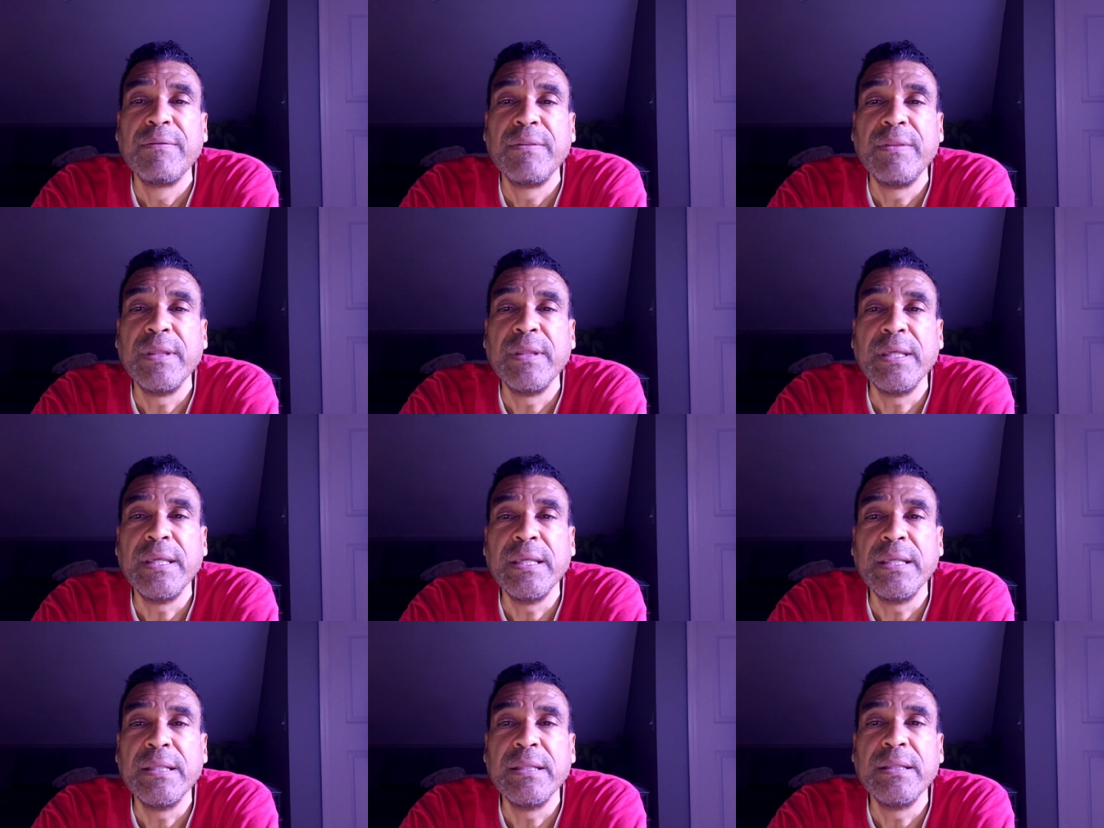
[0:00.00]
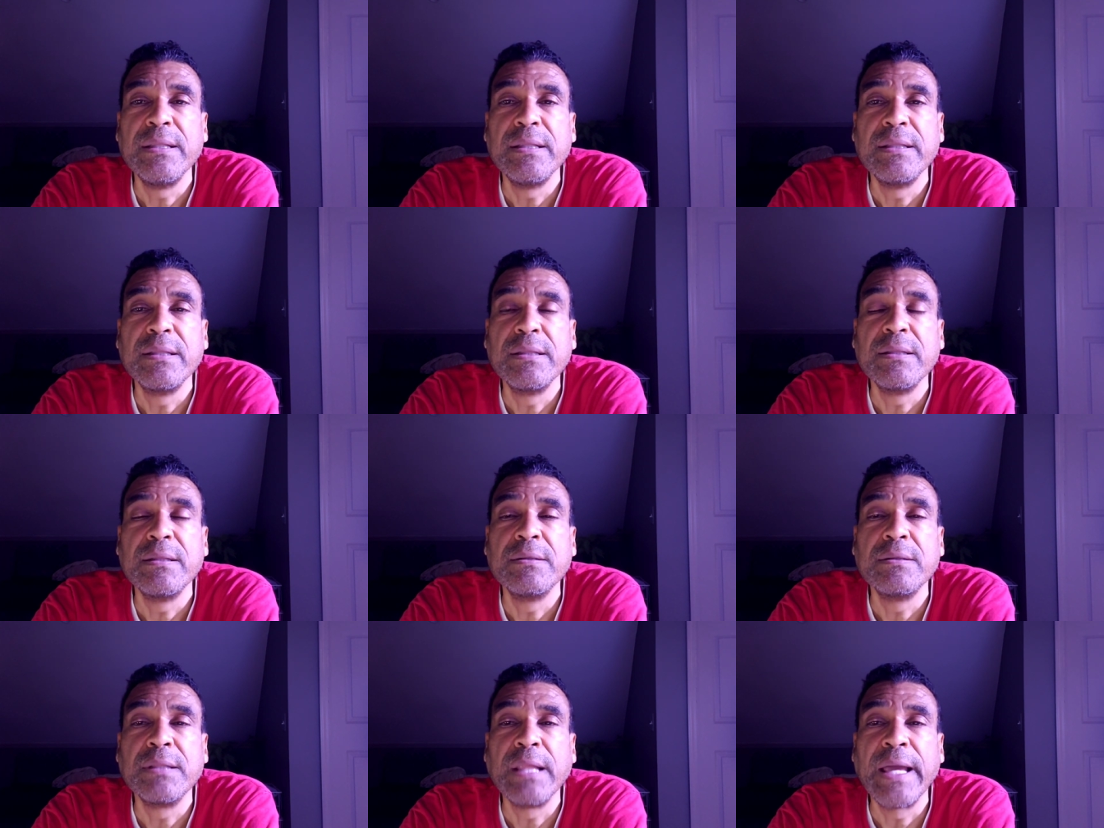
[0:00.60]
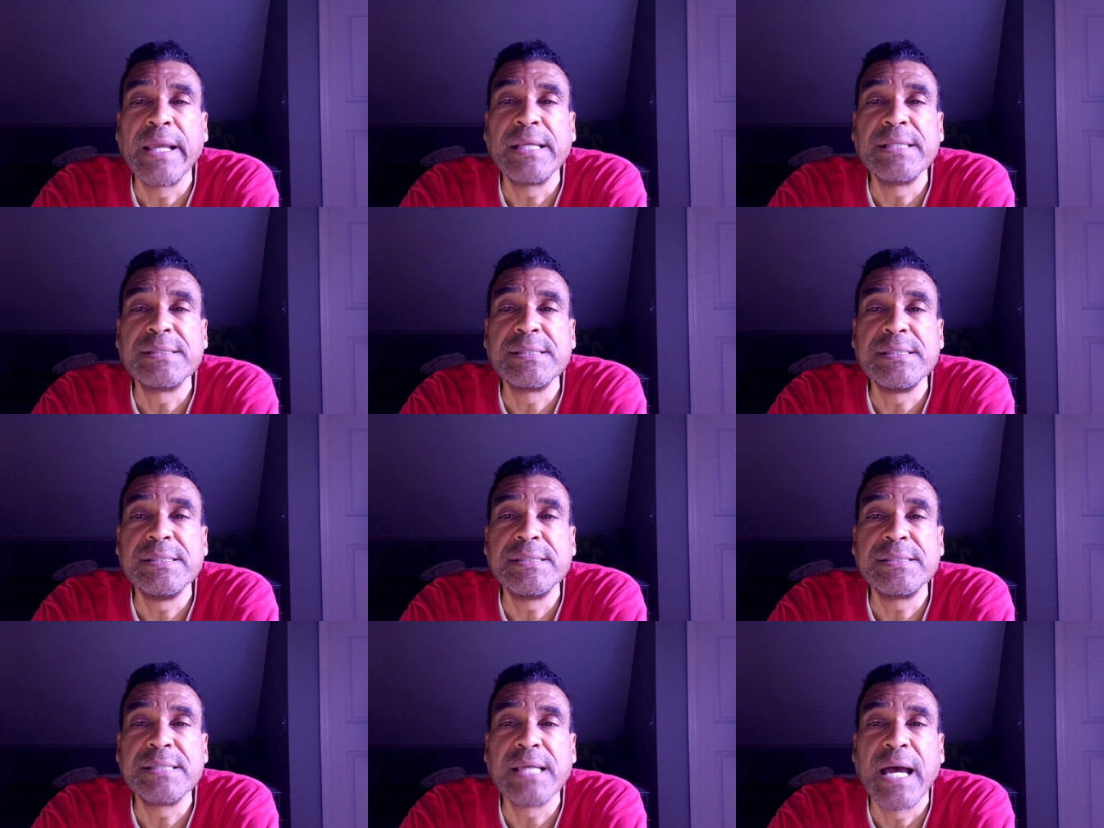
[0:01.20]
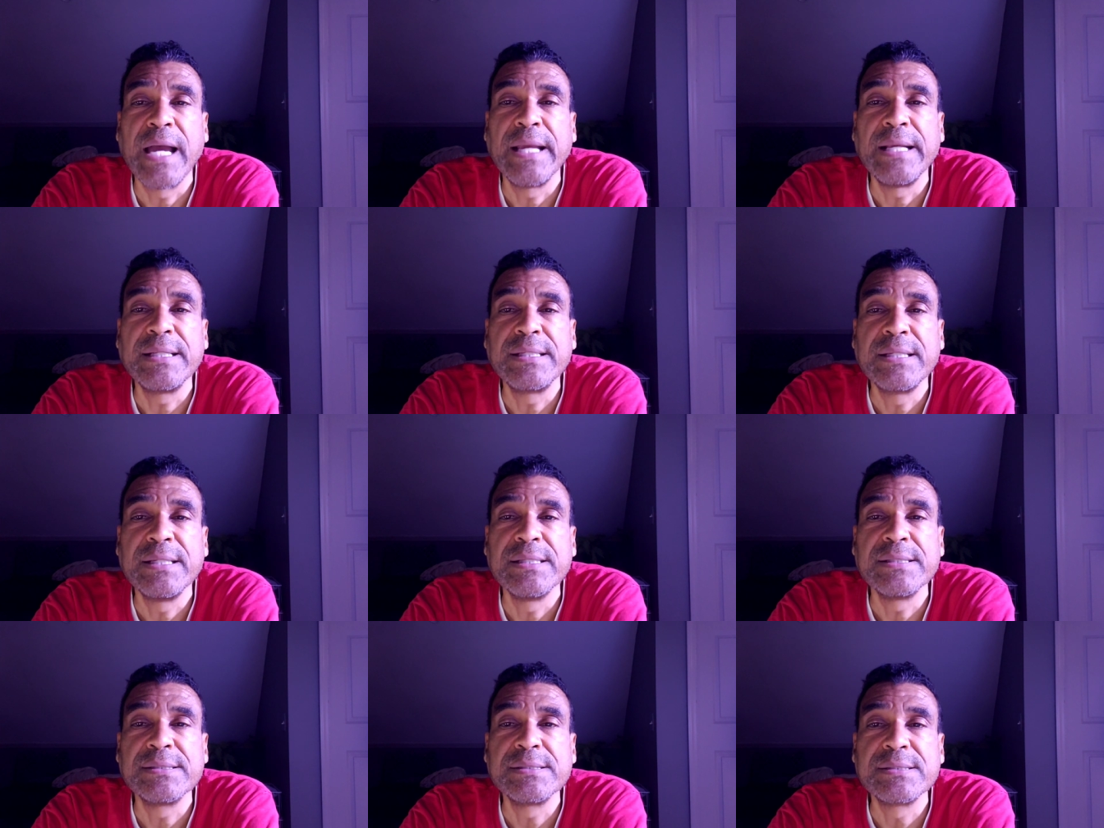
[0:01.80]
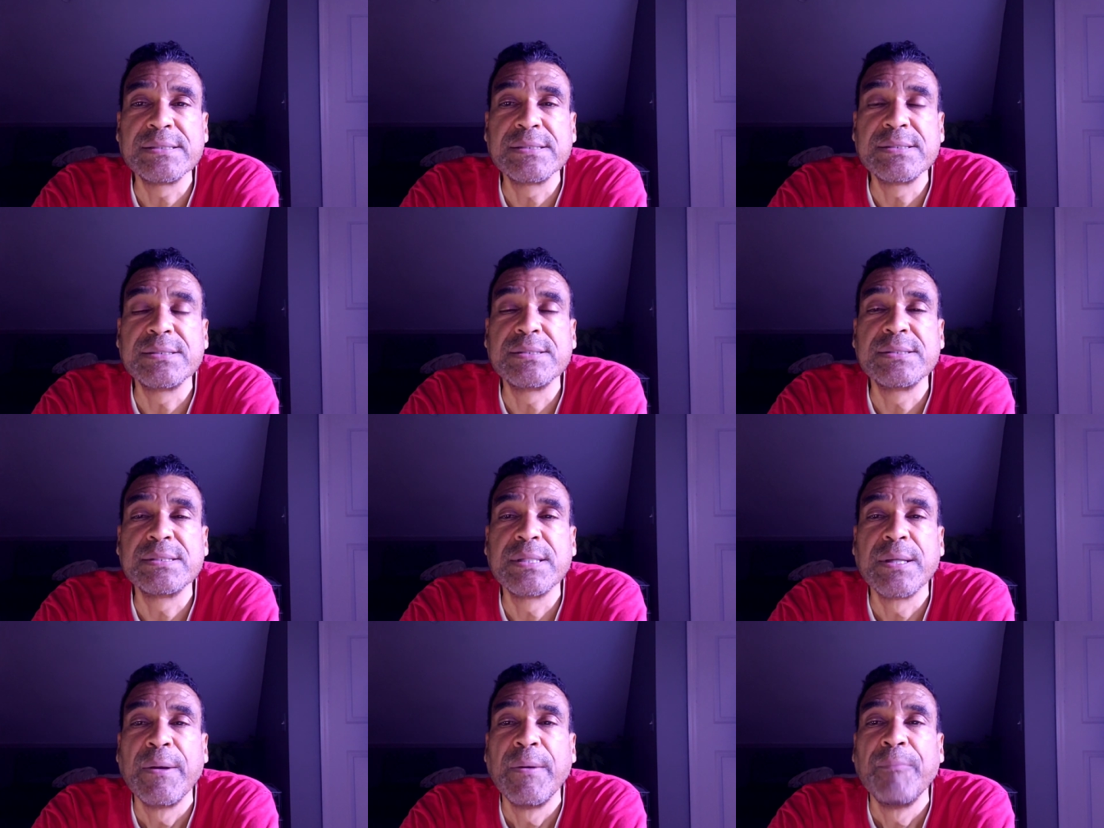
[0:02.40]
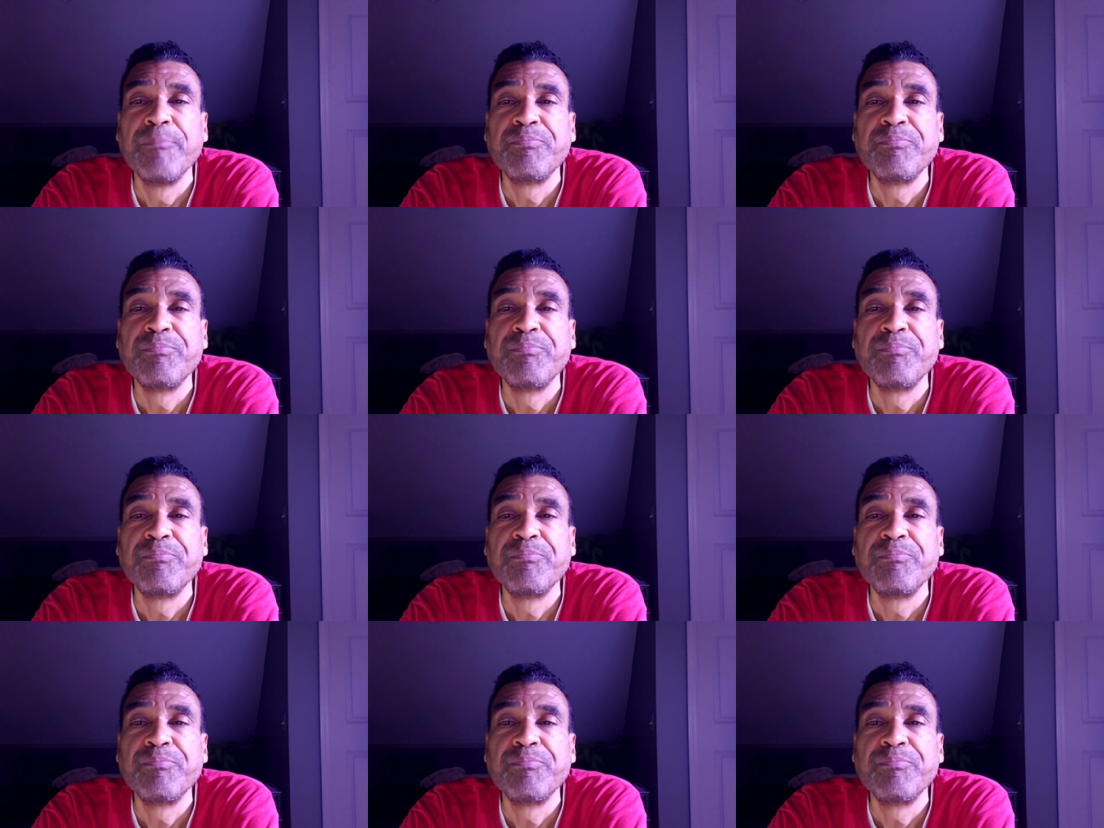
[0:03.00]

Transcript: the legacy scientists'